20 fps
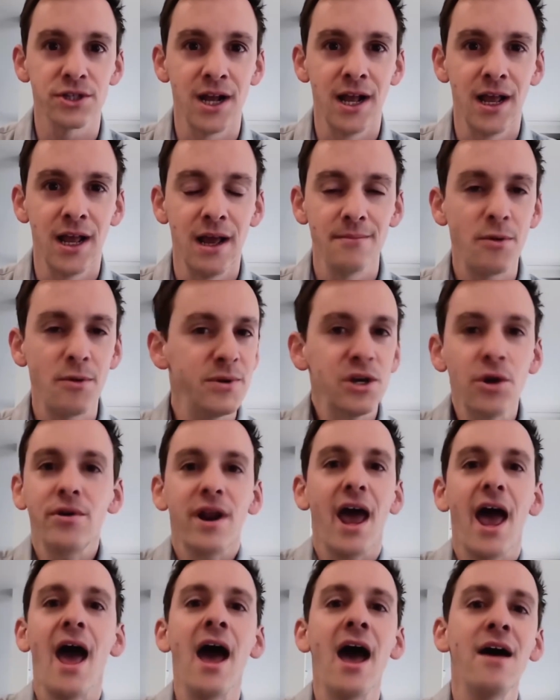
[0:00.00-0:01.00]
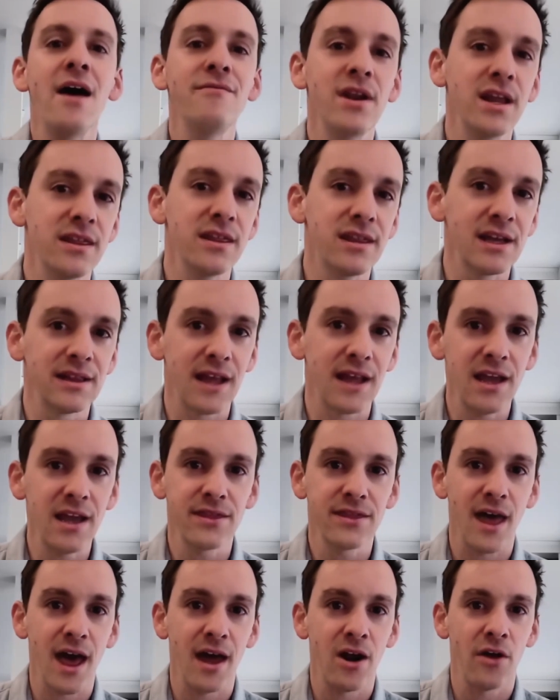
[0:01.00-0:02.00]
But we don't have anything like
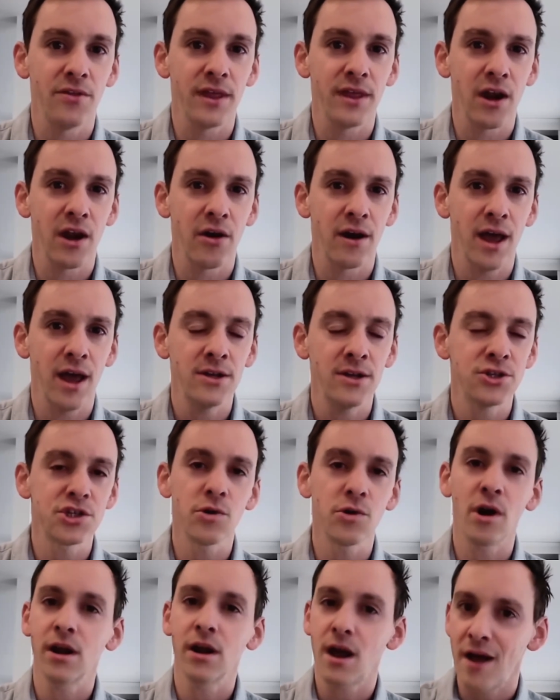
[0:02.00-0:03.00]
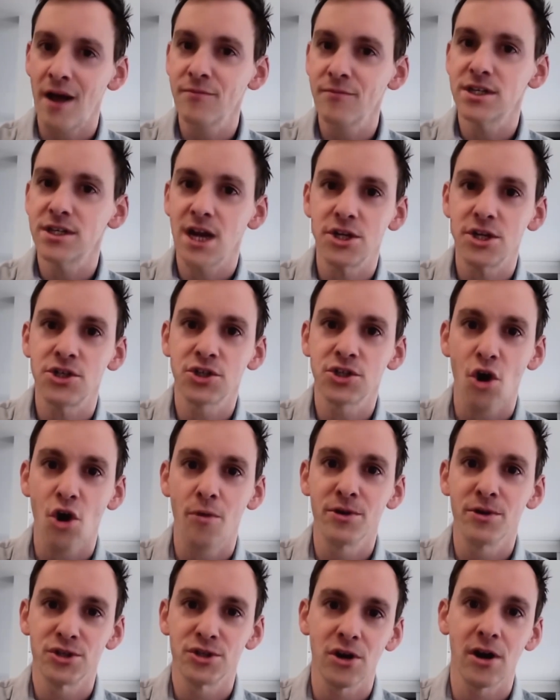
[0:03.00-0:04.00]
that on the internet, and so our conversations go
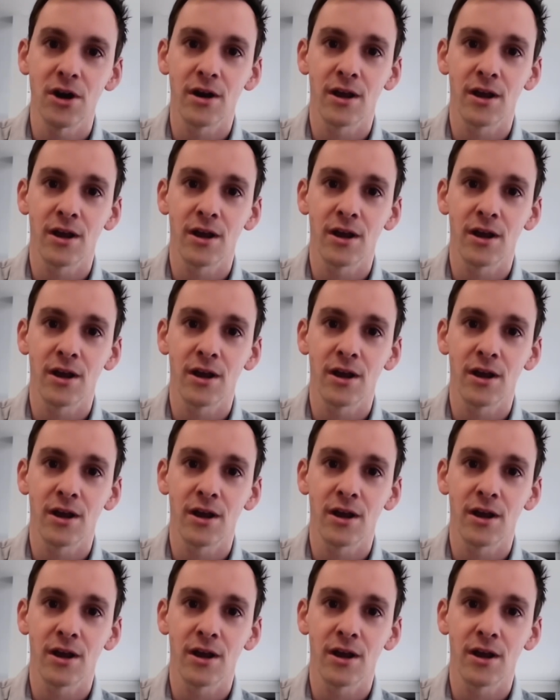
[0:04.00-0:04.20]
berserk.